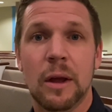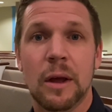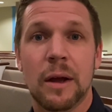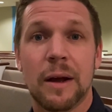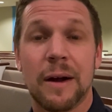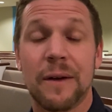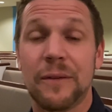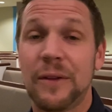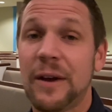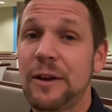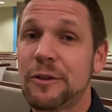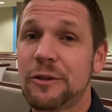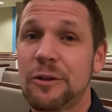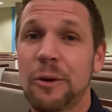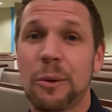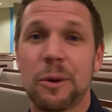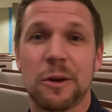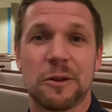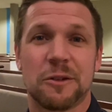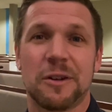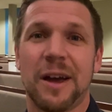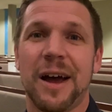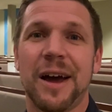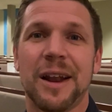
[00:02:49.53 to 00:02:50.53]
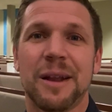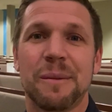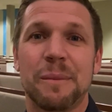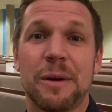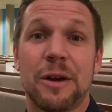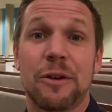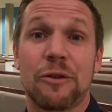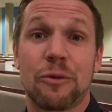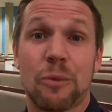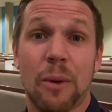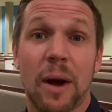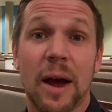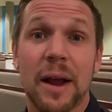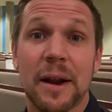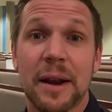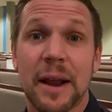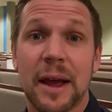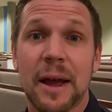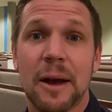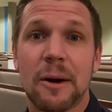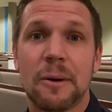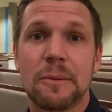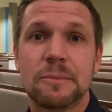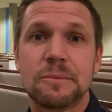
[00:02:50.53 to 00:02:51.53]
That's so exciting because right
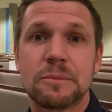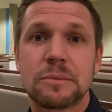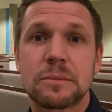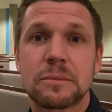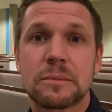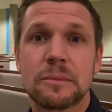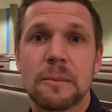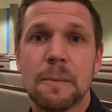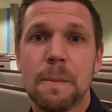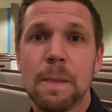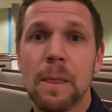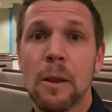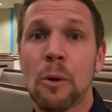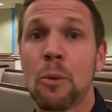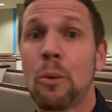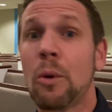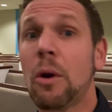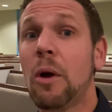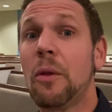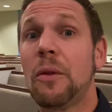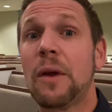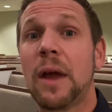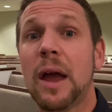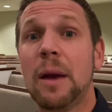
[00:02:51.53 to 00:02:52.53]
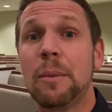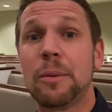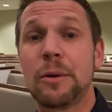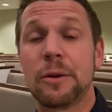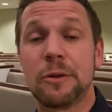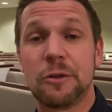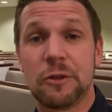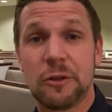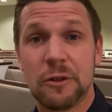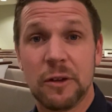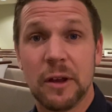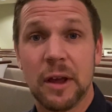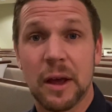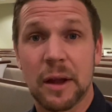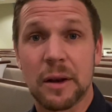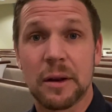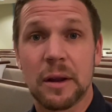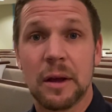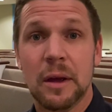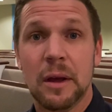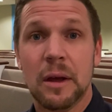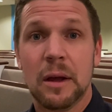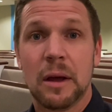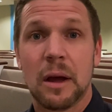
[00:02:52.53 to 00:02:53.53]
now we're only able to
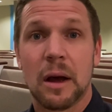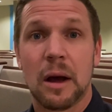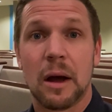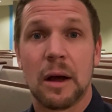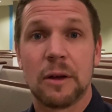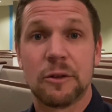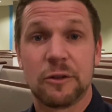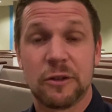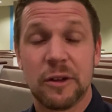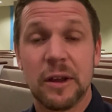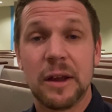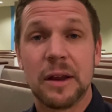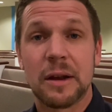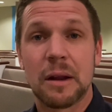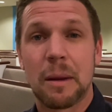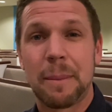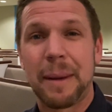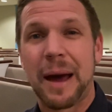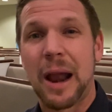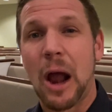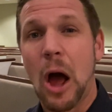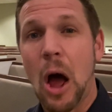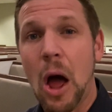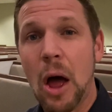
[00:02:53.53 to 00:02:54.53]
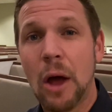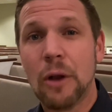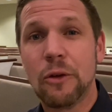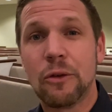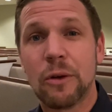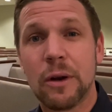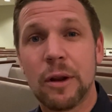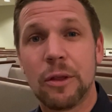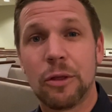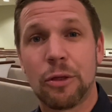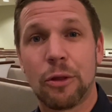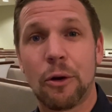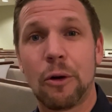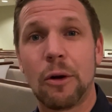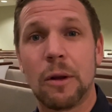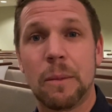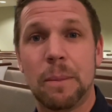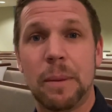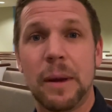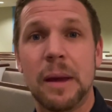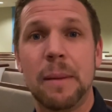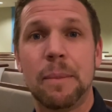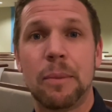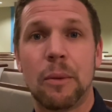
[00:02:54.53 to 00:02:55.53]
seat about 130
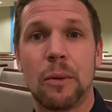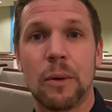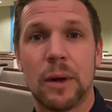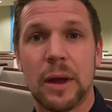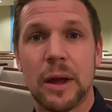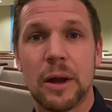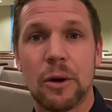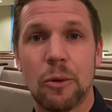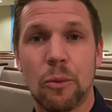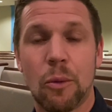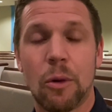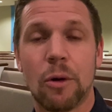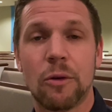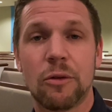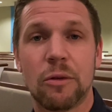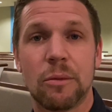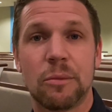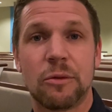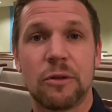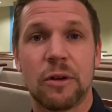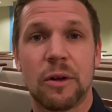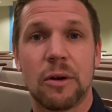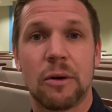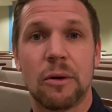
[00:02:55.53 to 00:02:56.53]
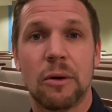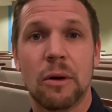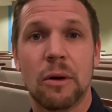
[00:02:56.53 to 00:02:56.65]
people in the worship center